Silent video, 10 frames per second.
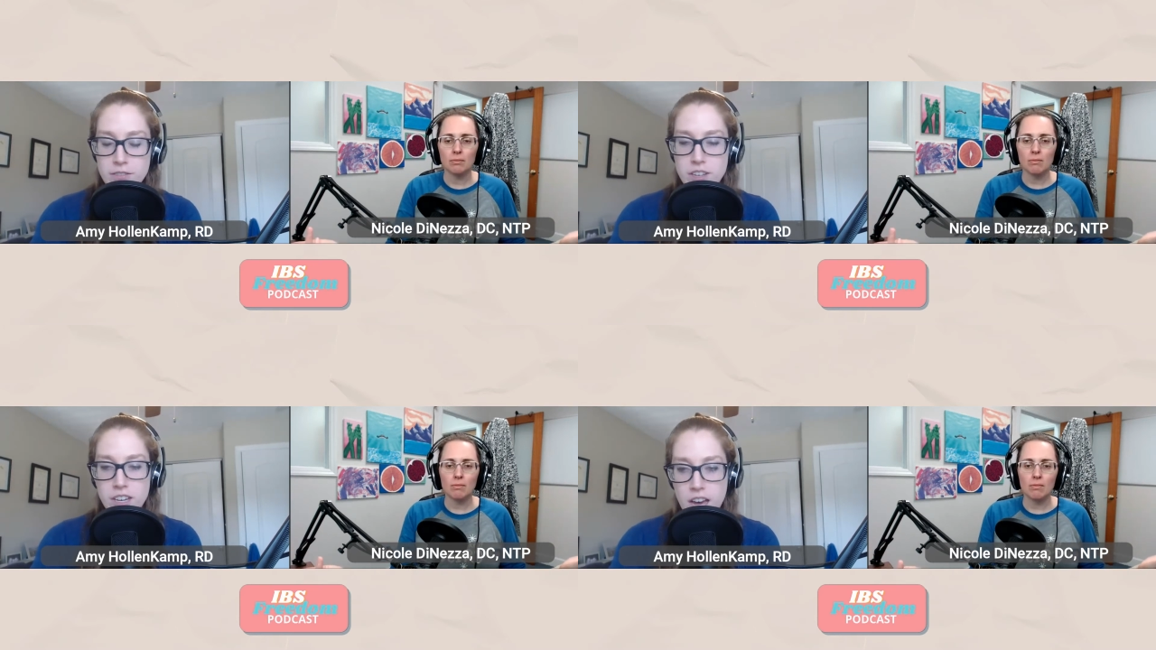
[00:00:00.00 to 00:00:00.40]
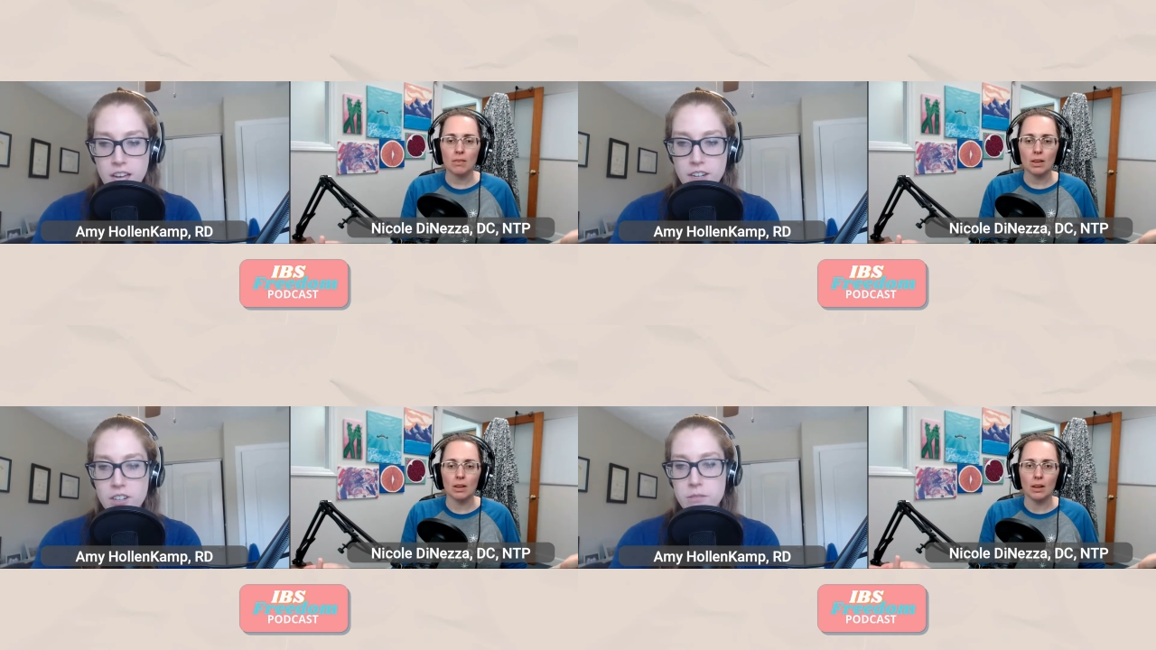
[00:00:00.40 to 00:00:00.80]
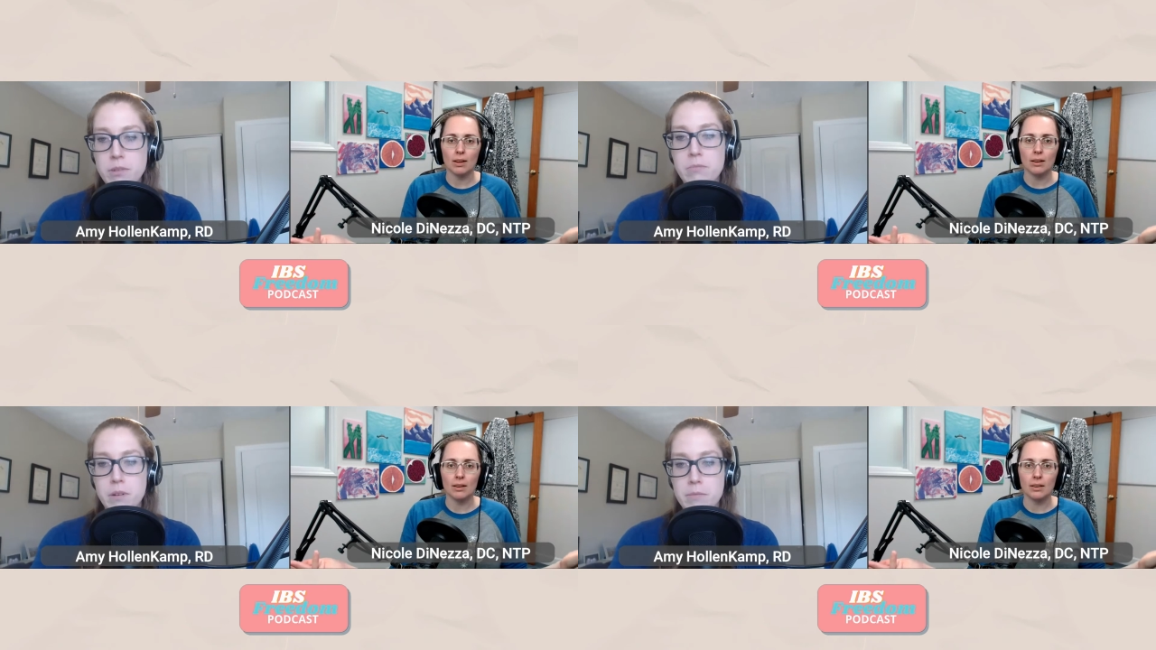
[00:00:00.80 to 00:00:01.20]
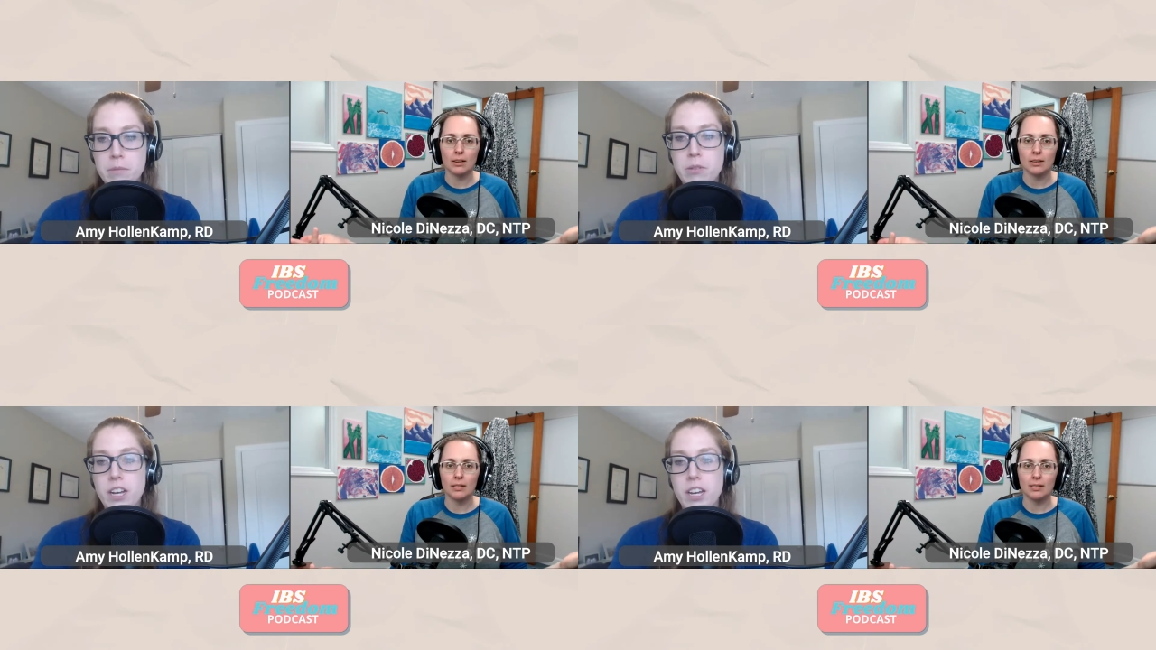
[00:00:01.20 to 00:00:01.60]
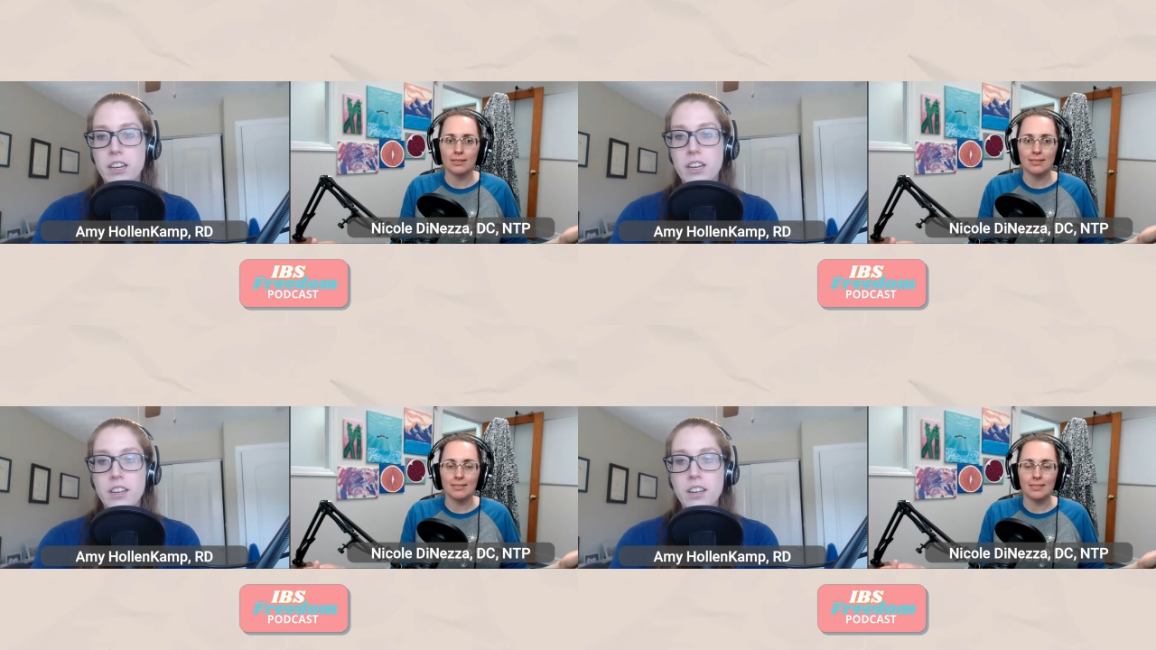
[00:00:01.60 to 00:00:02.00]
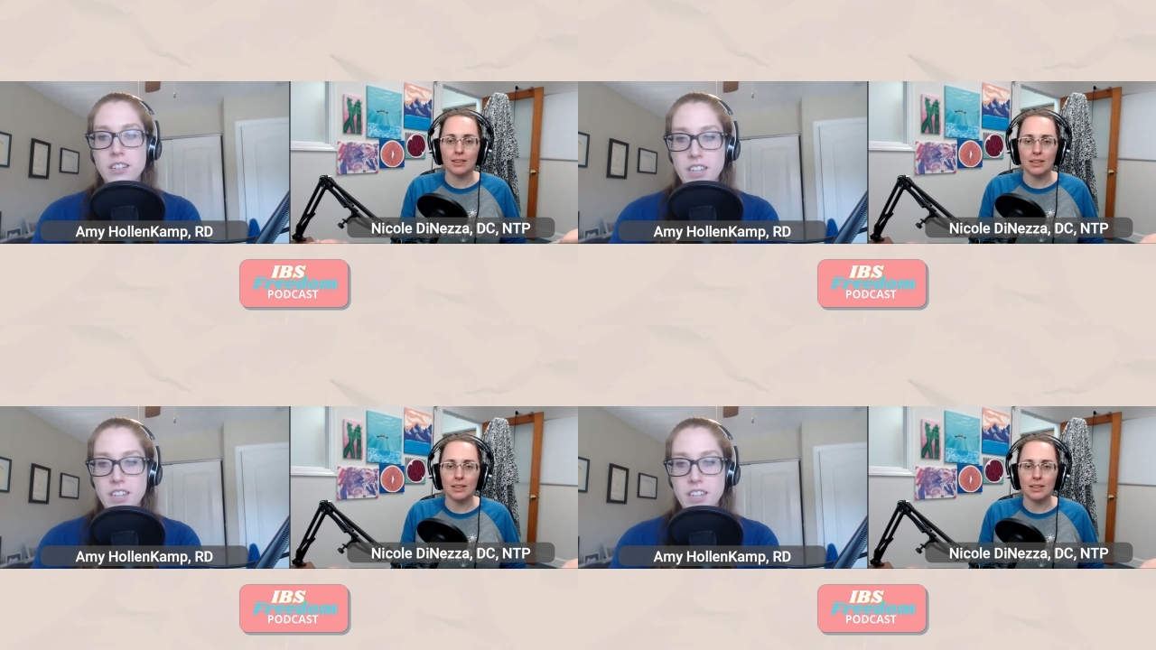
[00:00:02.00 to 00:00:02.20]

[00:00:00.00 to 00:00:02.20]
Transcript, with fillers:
Speaker 1: of the gut could be promoting yeah.